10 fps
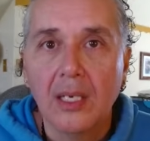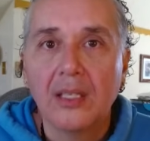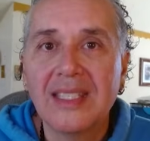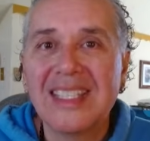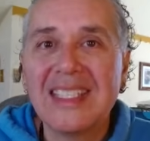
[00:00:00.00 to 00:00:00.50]

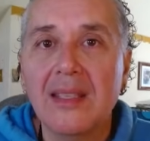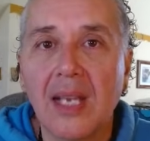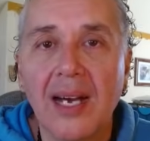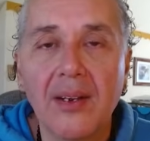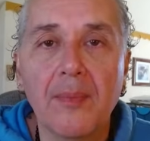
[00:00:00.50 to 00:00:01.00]
This is
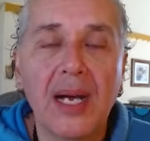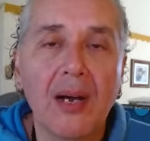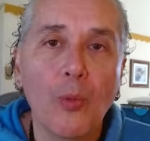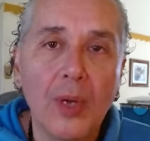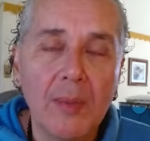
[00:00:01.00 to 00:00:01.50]
not
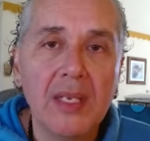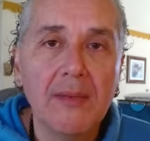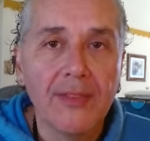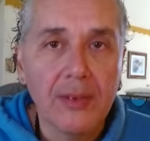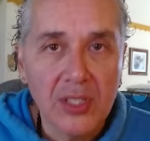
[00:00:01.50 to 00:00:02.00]
about
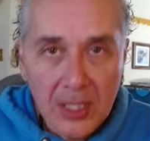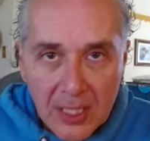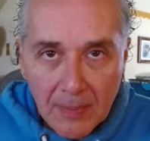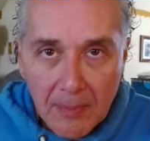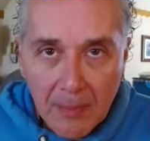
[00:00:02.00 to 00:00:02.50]
women
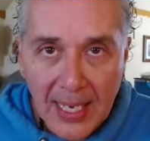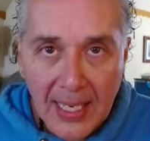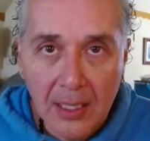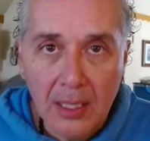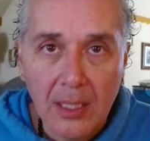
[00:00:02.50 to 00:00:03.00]
versus
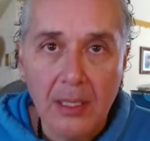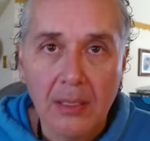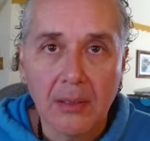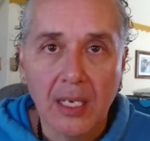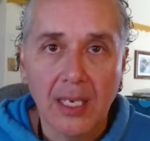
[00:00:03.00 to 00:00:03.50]
men.
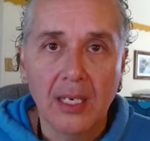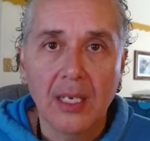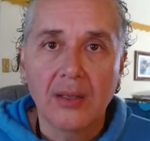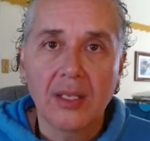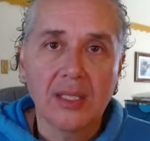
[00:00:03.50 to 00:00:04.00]
Okay.
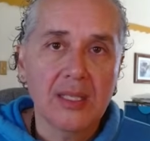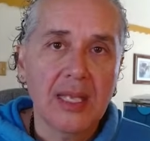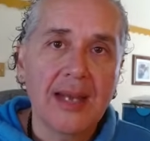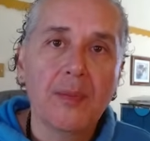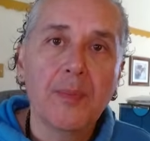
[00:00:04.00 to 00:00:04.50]
This is
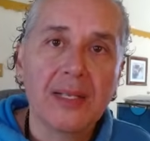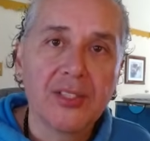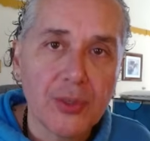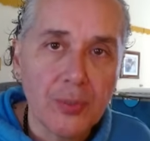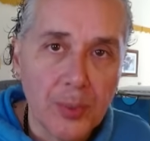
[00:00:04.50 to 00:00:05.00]
not about
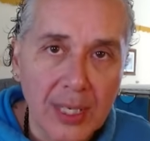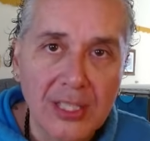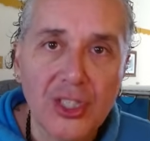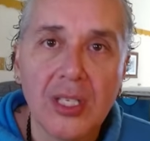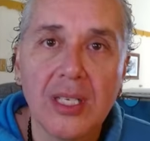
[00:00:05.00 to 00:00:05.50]

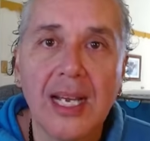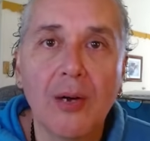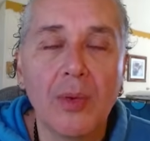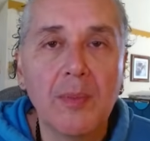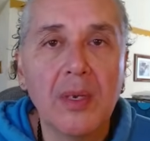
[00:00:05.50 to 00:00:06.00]
suppression, how
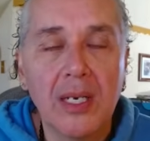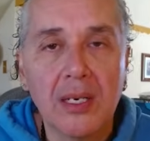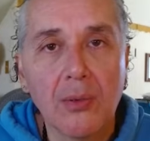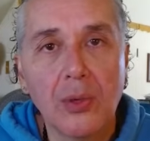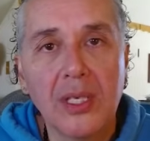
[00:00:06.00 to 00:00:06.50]
women are
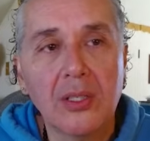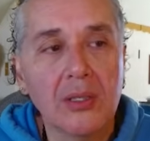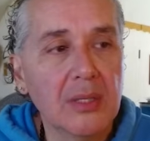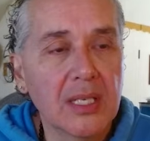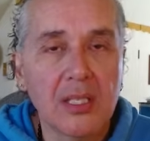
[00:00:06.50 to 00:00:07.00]
going
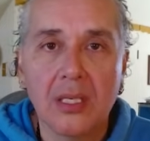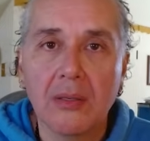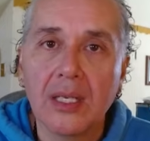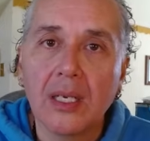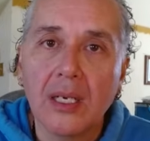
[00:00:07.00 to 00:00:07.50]
to
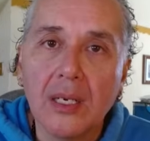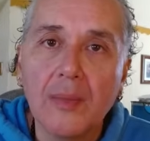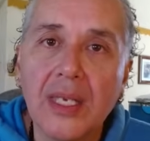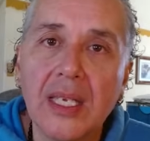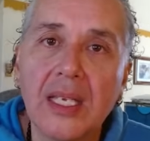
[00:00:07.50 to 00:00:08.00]
necessarily
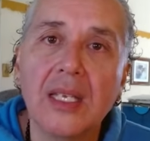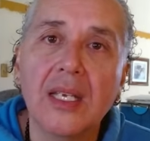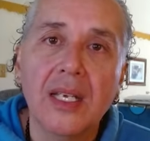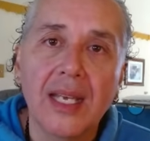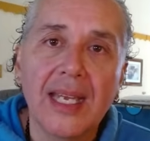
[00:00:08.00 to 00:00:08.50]
come in
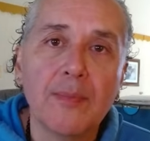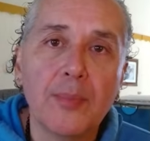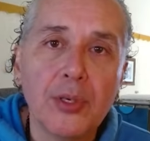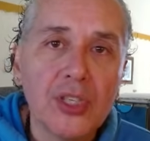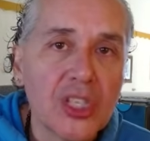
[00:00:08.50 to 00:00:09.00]
and
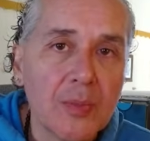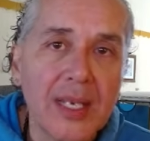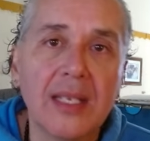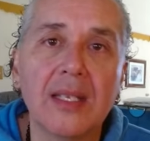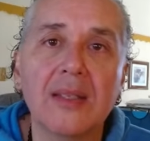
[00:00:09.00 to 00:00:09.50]
push
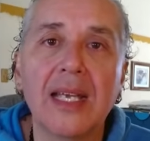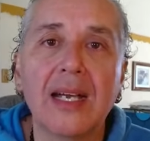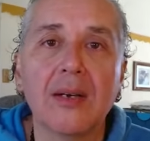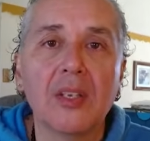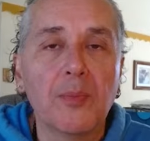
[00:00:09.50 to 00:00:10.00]
men
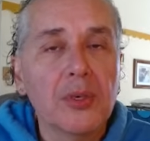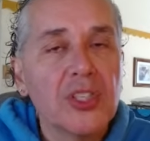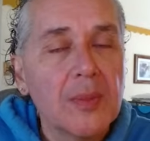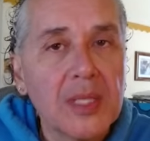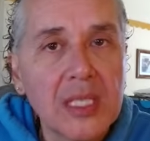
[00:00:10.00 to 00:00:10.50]
down,
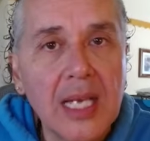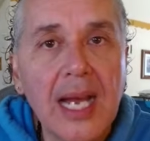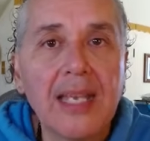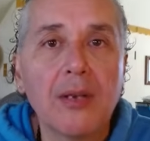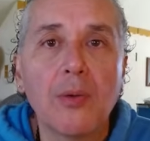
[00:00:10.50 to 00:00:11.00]
push them
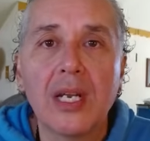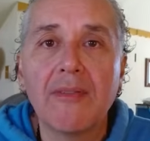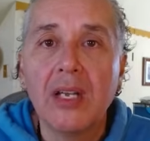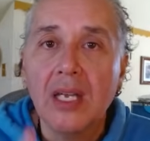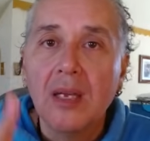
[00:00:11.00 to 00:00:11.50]
aside or whatever.